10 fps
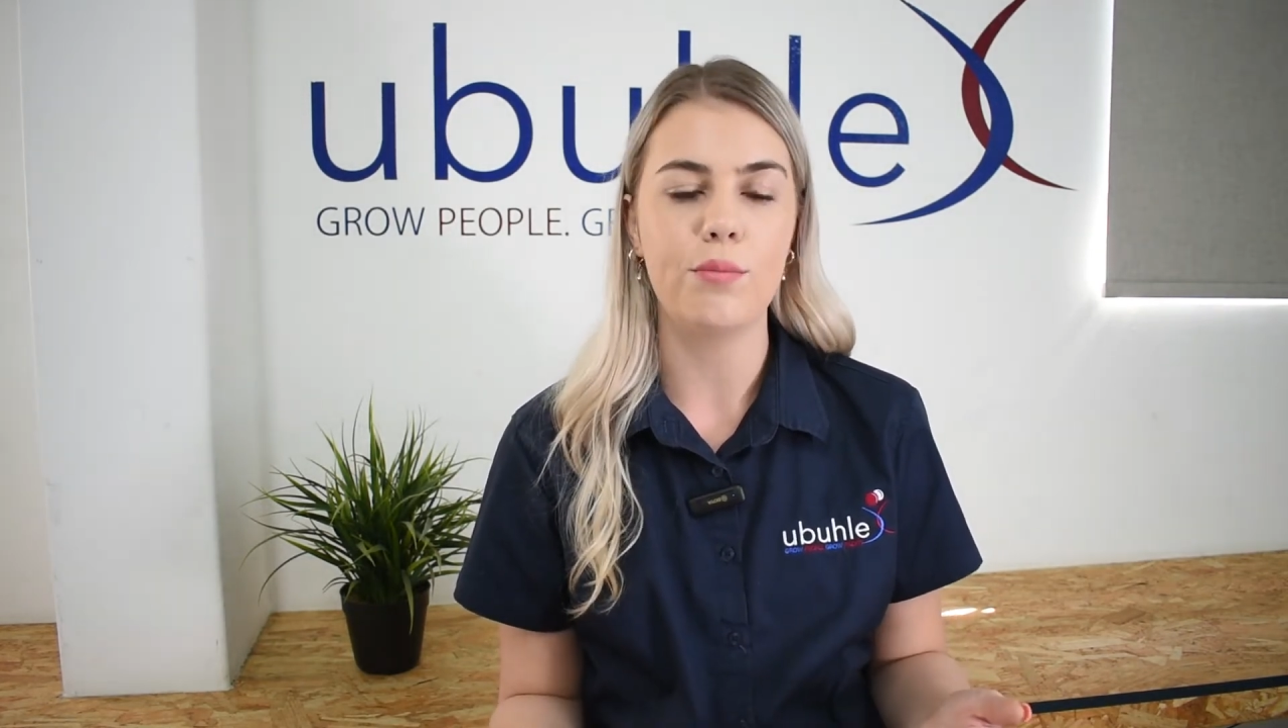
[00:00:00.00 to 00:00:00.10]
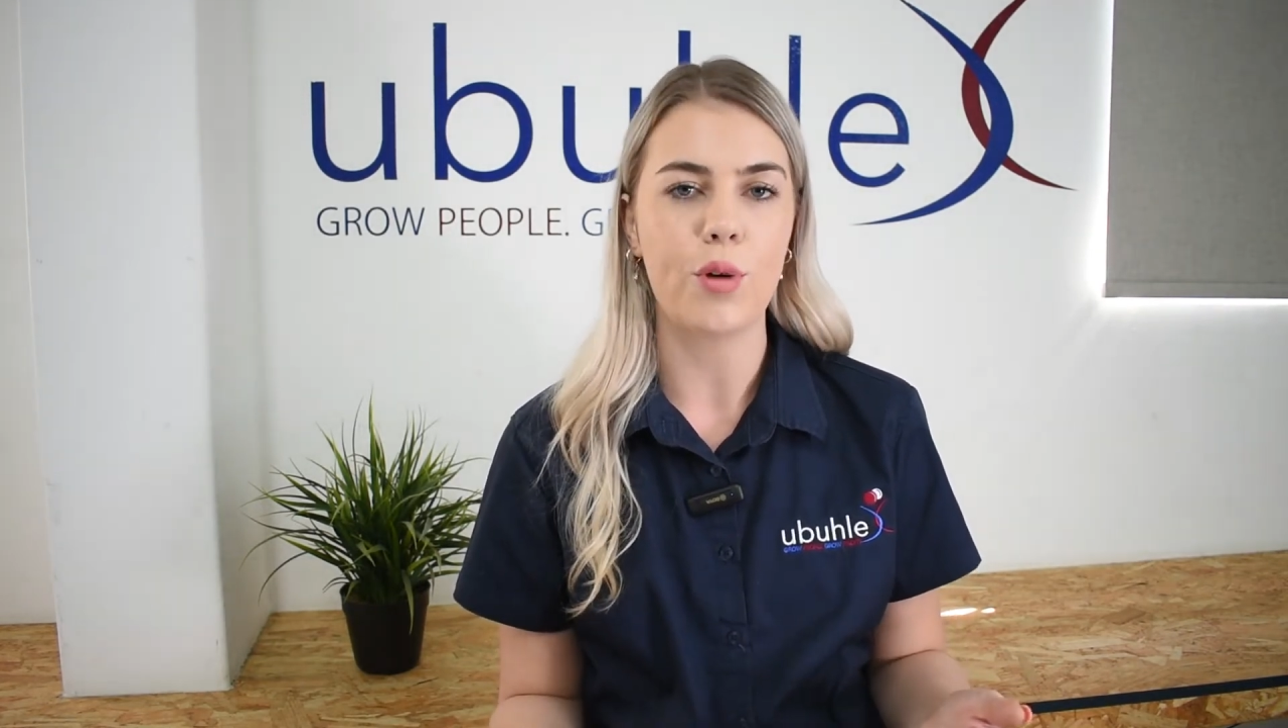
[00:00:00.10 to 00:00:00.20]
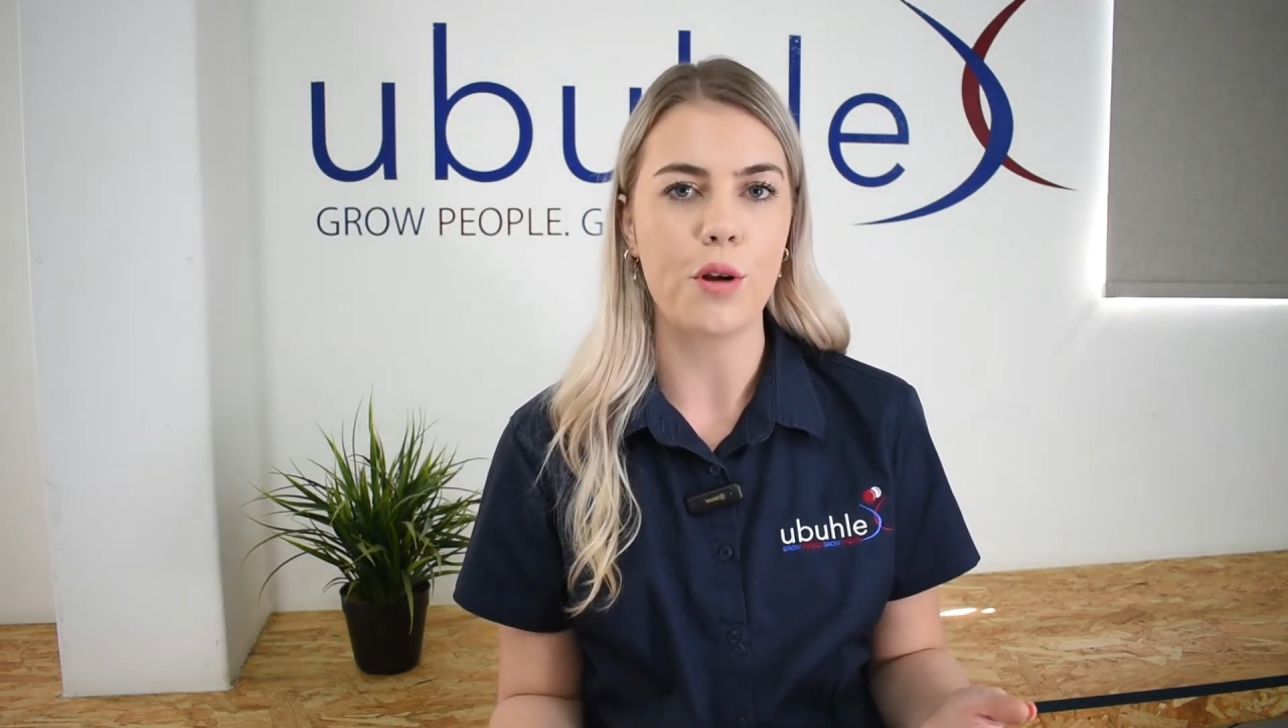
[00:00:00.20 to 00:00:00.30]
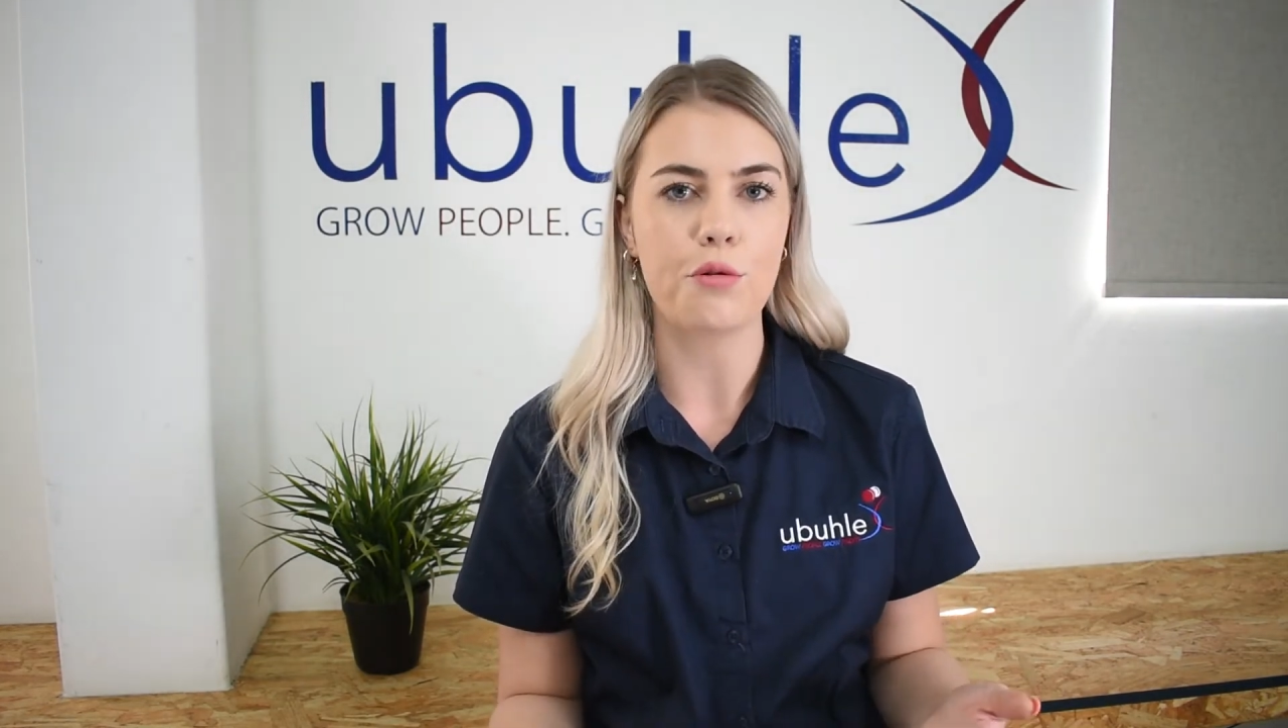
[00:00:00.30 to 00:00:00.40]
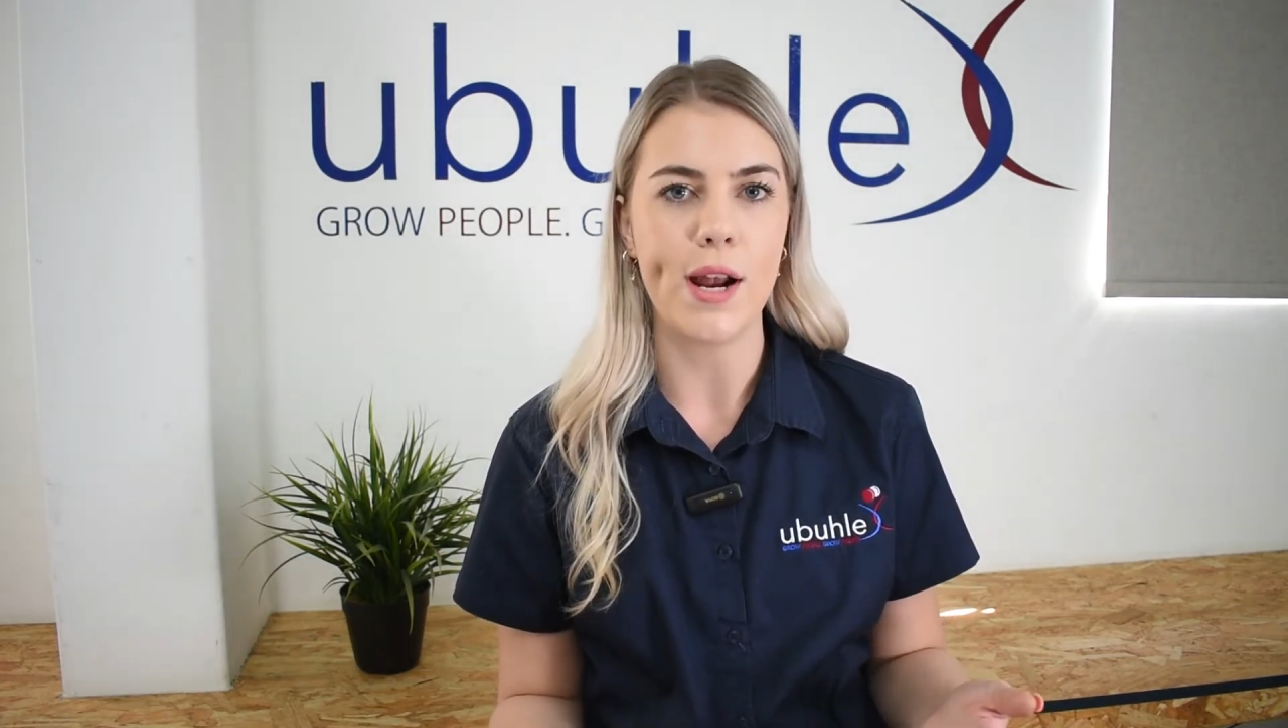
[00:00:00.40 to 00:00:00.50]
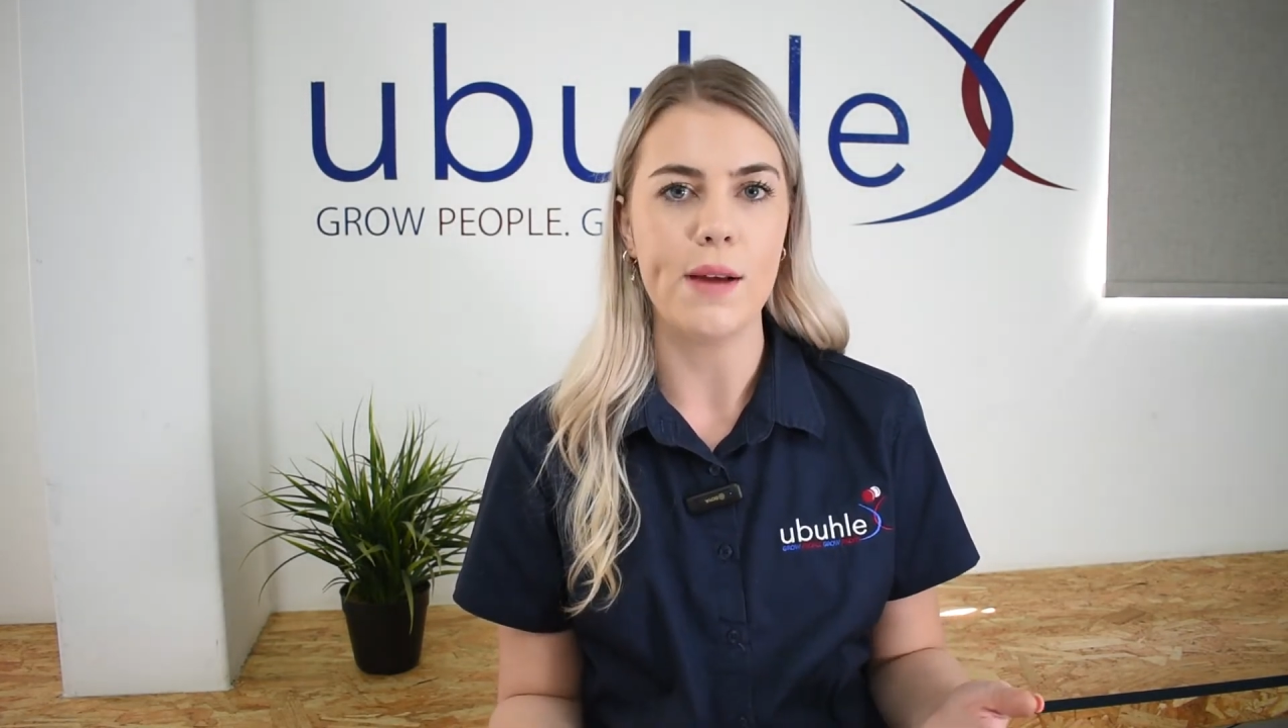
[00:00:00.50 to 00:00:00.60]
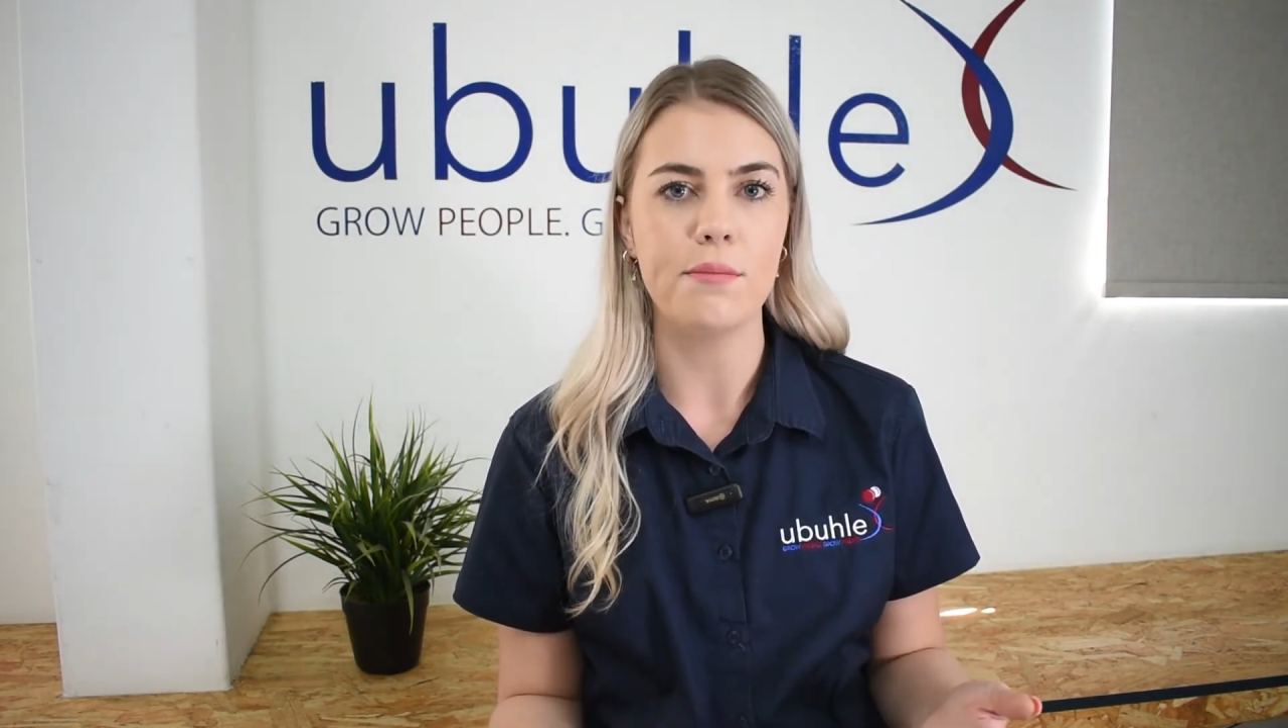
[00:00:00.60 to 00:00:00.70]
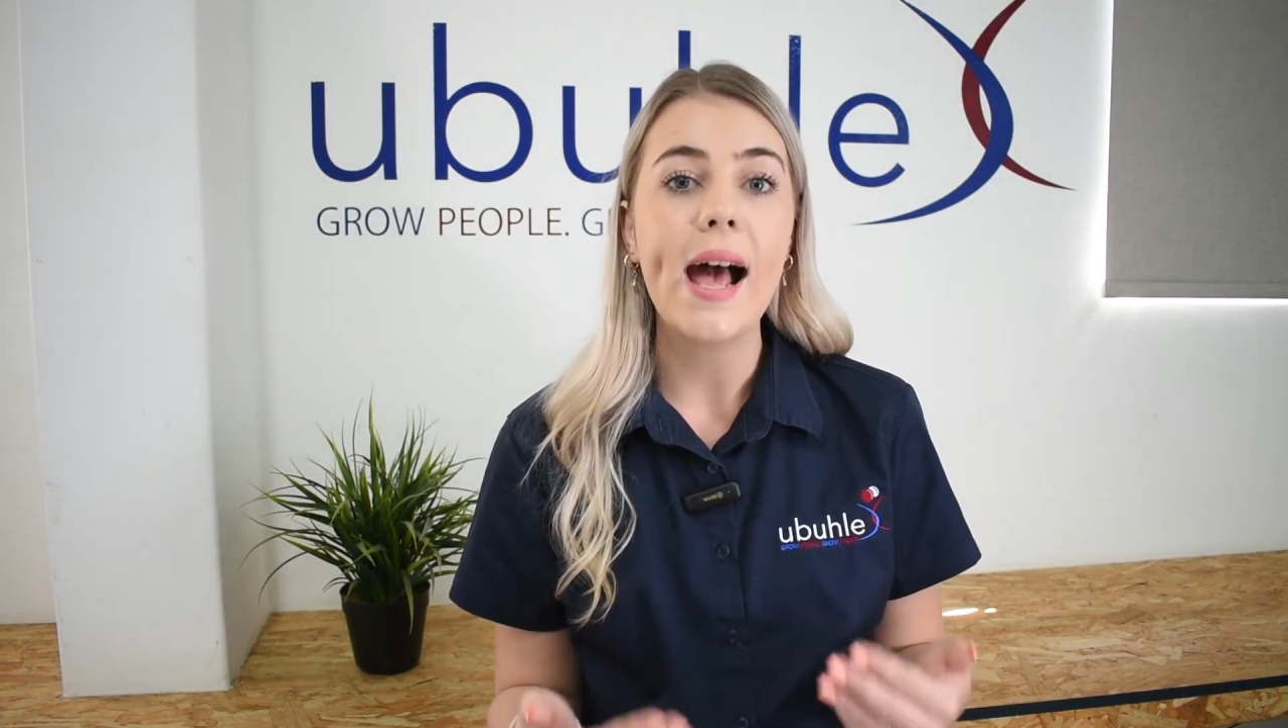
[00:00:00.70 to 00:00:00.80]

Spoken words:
program,